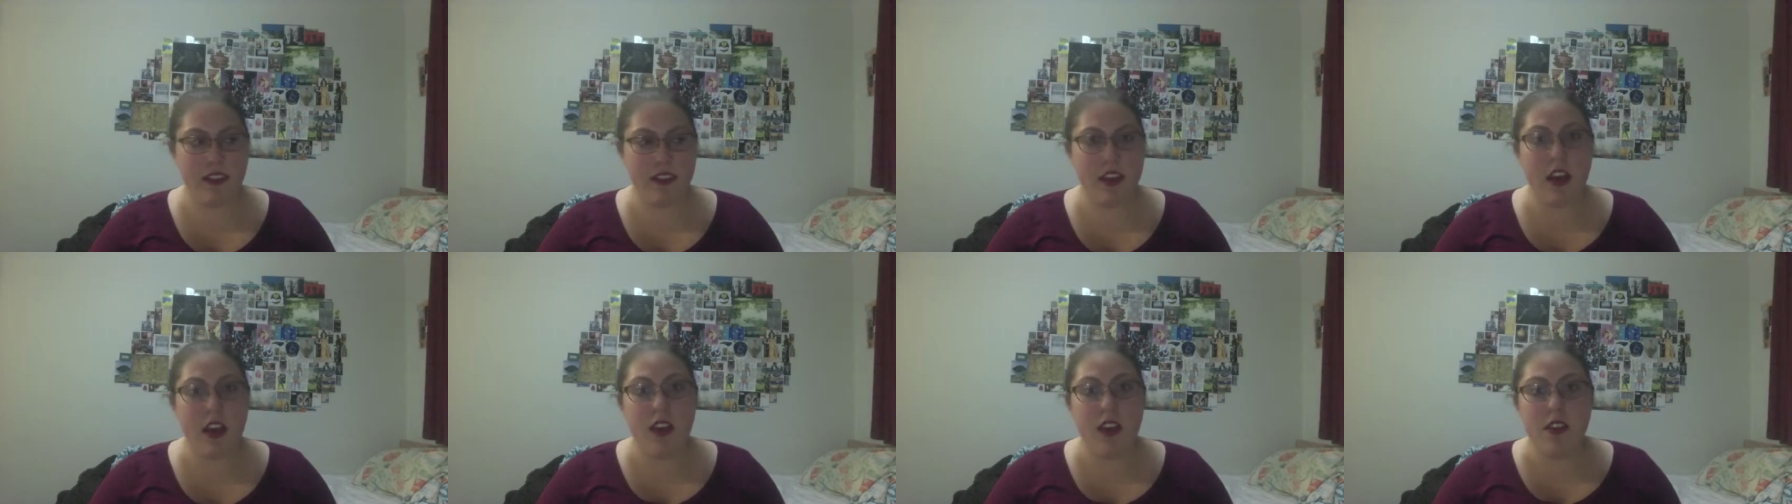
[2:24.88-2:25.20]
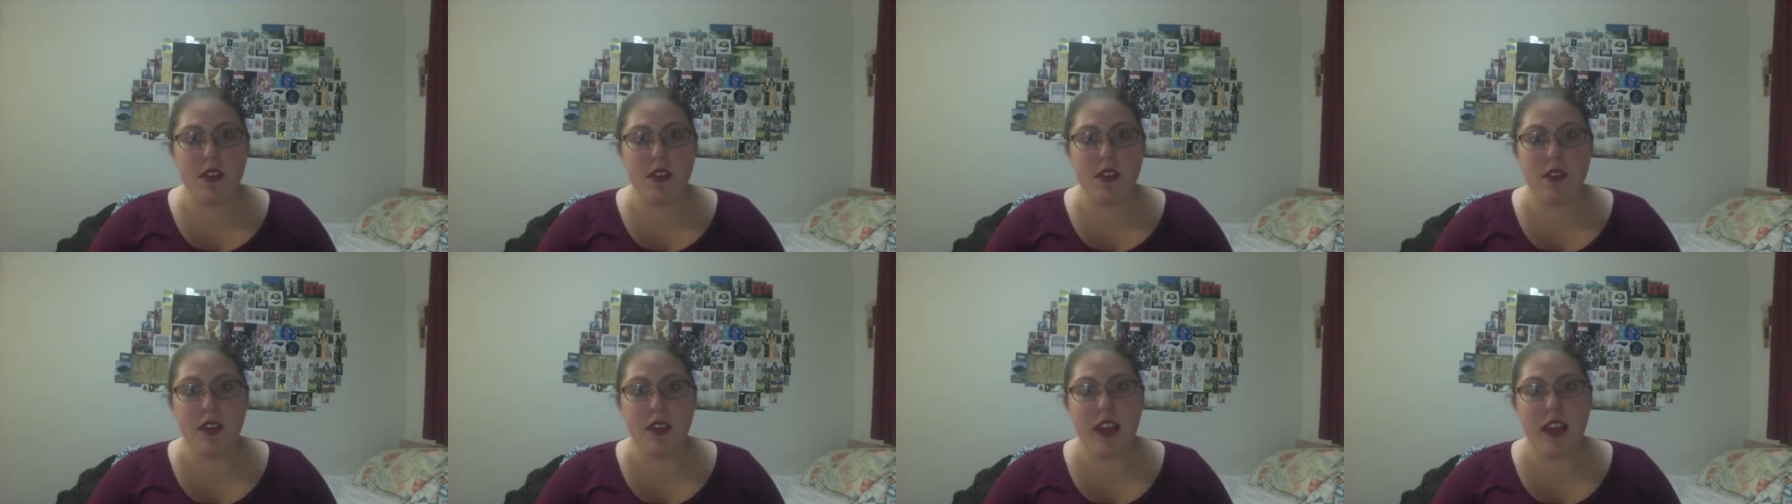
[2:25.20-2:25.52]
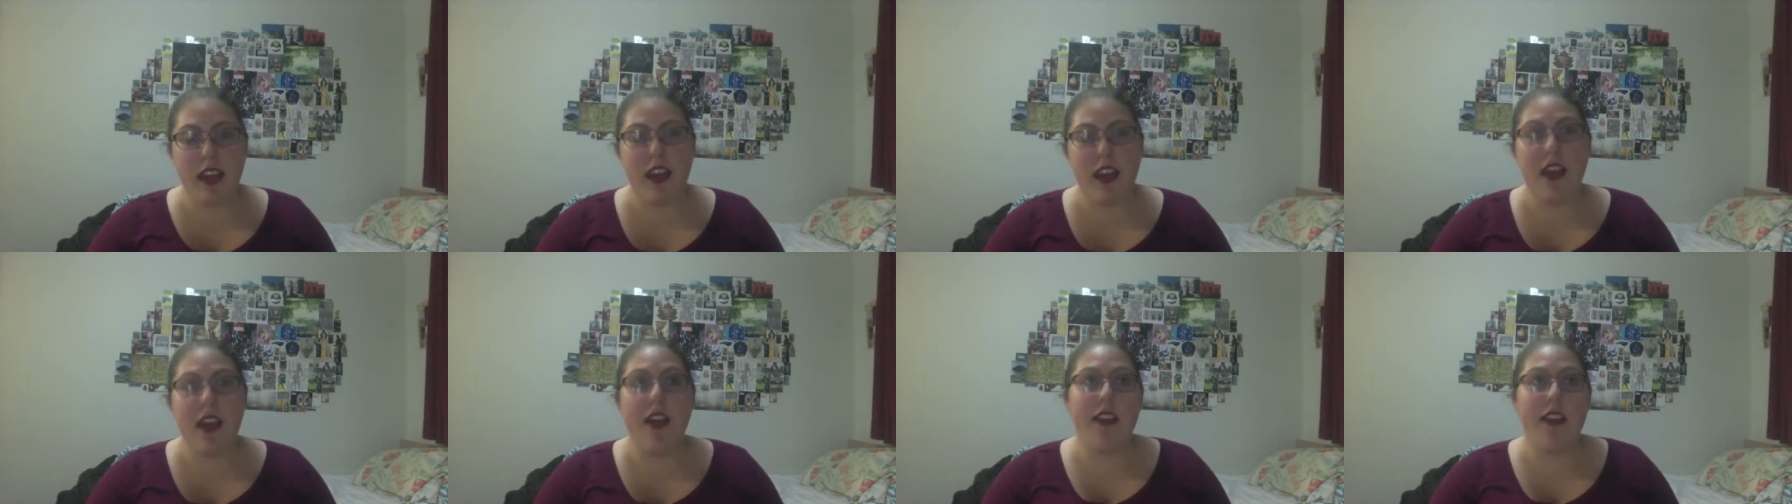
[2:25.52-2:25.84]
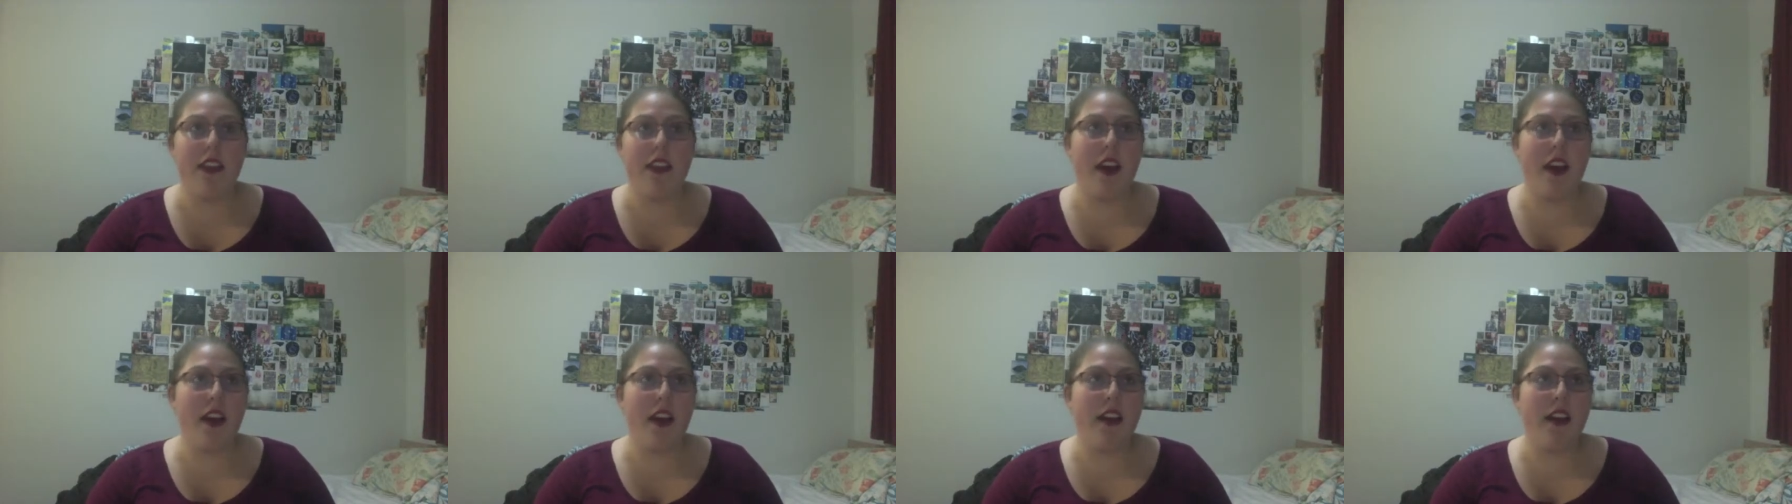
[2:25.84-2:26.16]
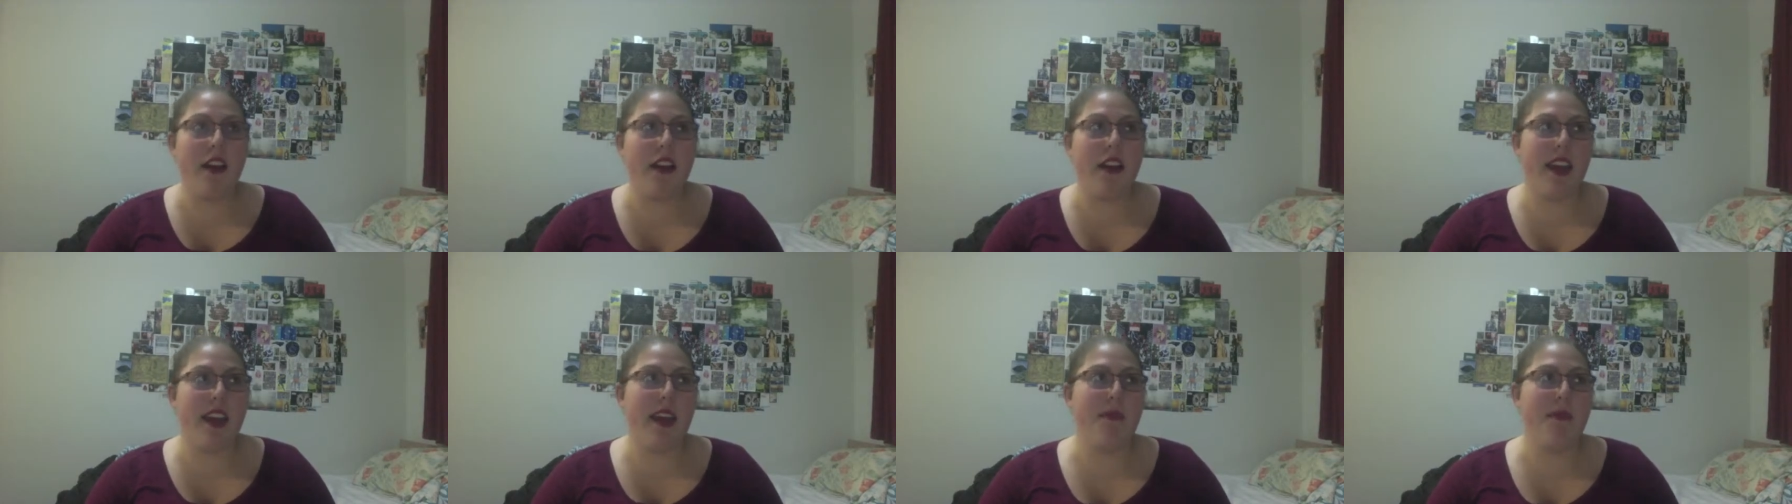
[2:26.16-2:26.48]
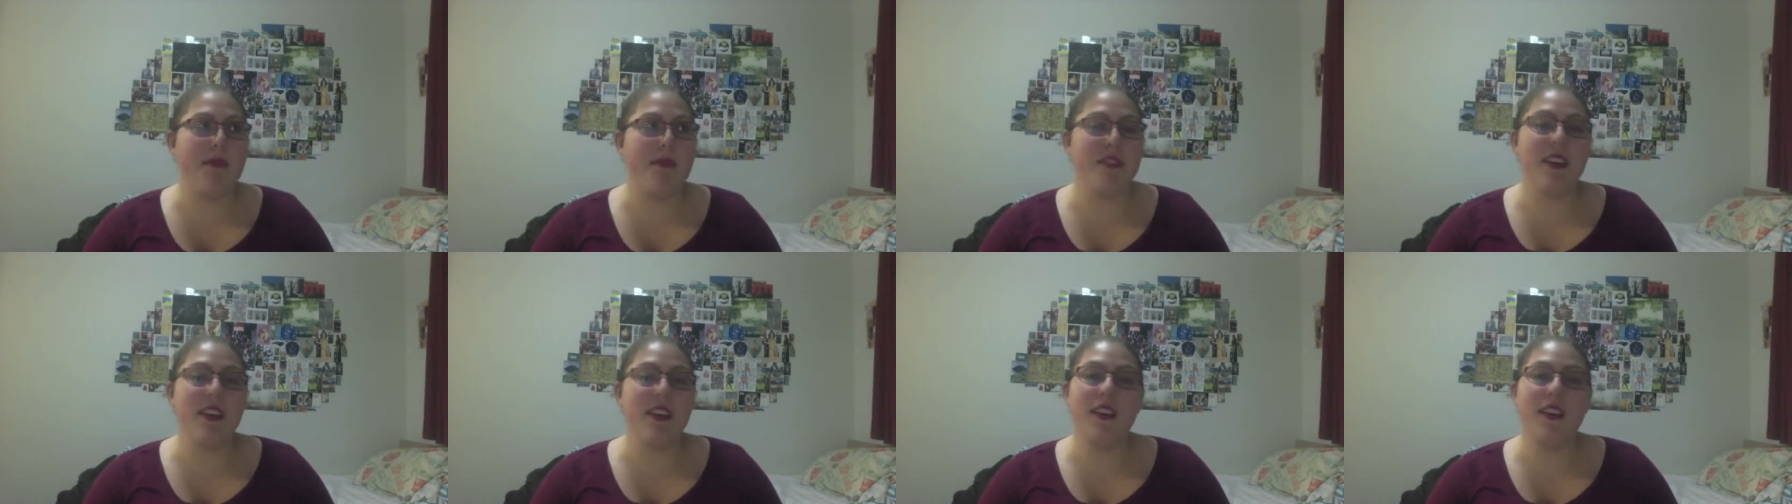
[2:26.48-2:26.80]
So, like, The Hunger Games.
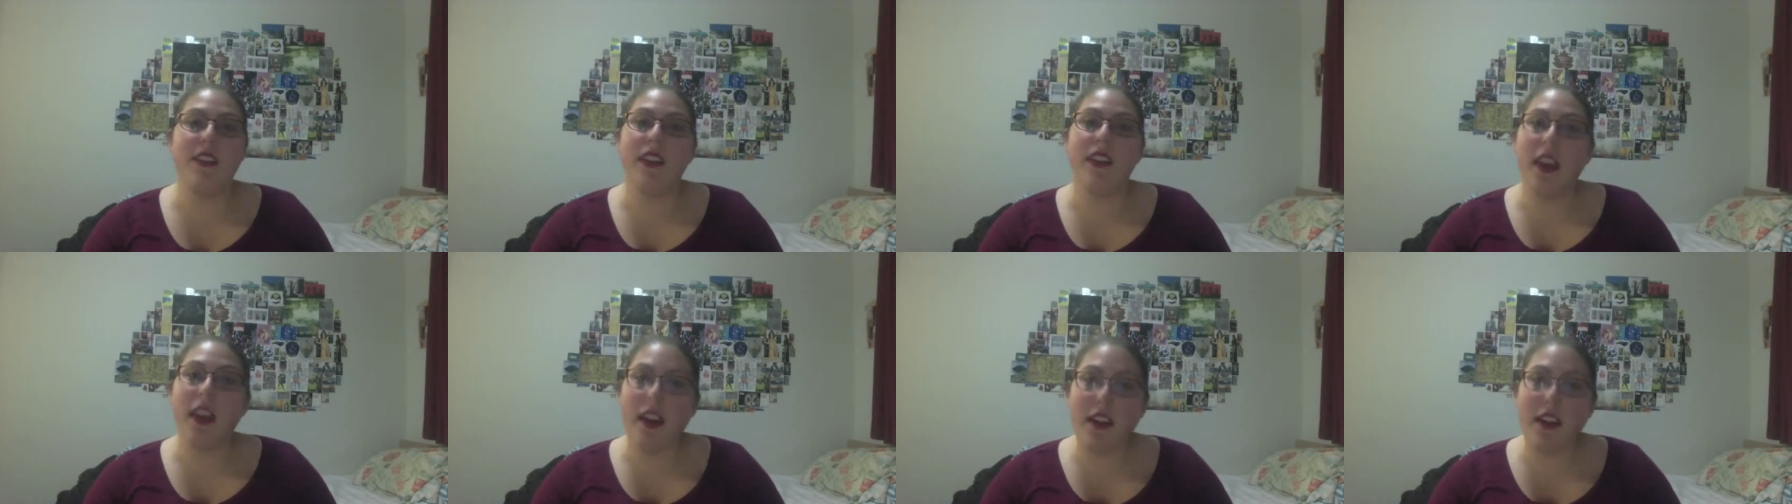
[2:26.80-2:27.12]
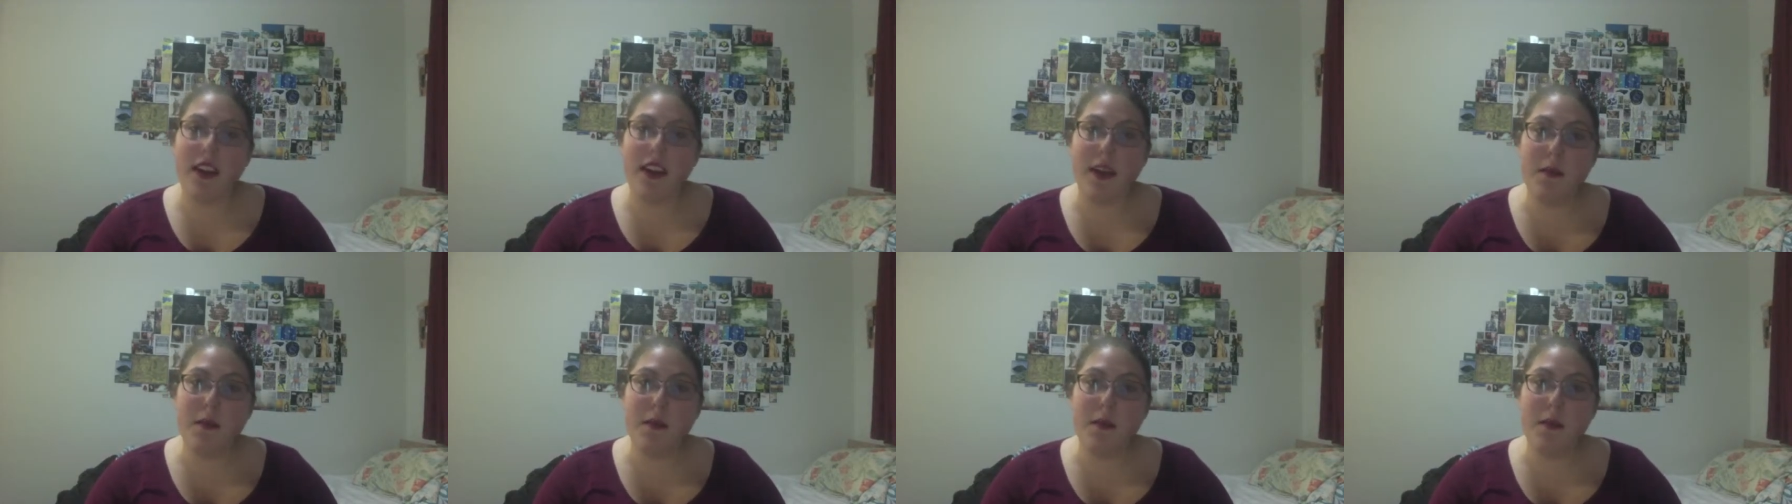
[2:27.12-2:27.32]
The Hunger Games